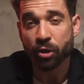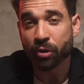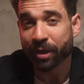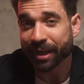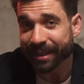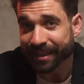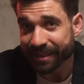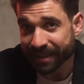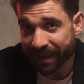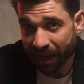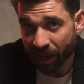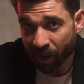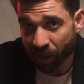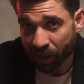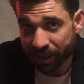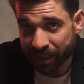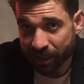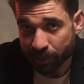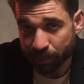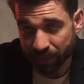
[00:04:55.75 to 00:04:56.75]
You can tell
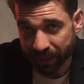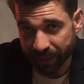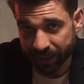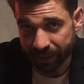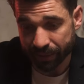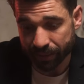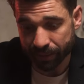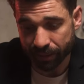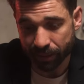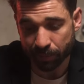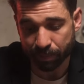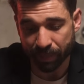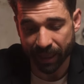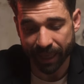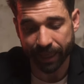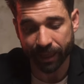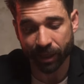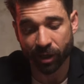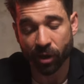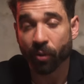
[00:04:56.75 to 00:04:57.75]
these places
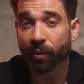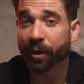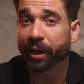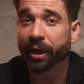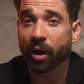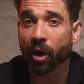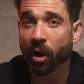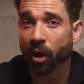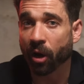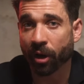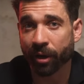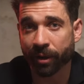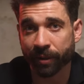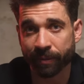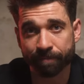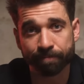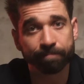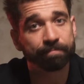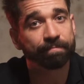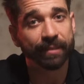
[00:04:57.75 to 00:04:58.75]
by going
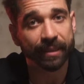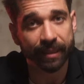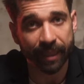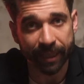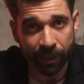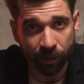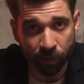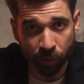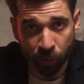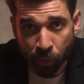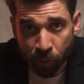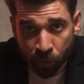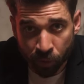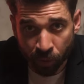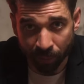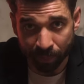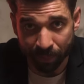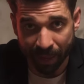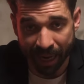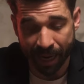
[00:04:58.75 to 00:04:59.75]
on, say,
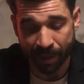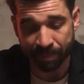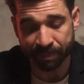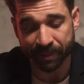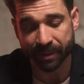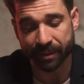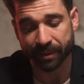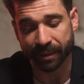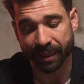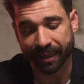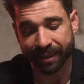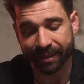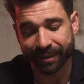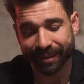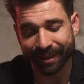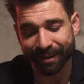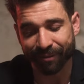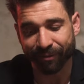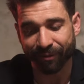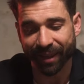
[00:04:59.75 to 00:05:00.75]
Google Maps. And
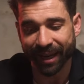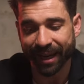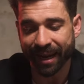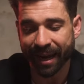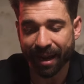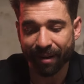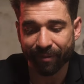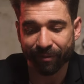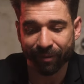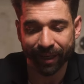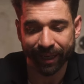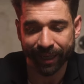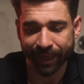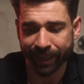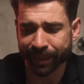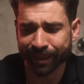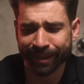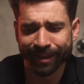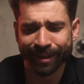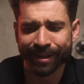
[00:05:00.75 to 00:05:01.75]
if they have
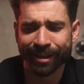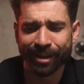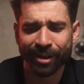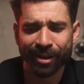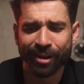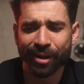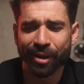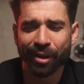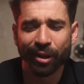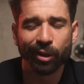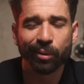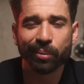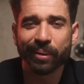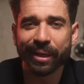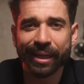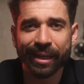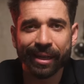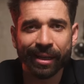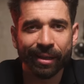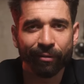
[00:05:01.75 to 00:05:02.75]
like
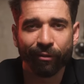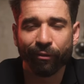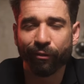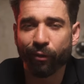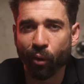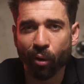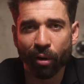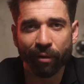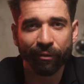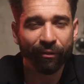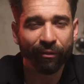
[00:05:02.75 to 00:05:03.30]
3, 4,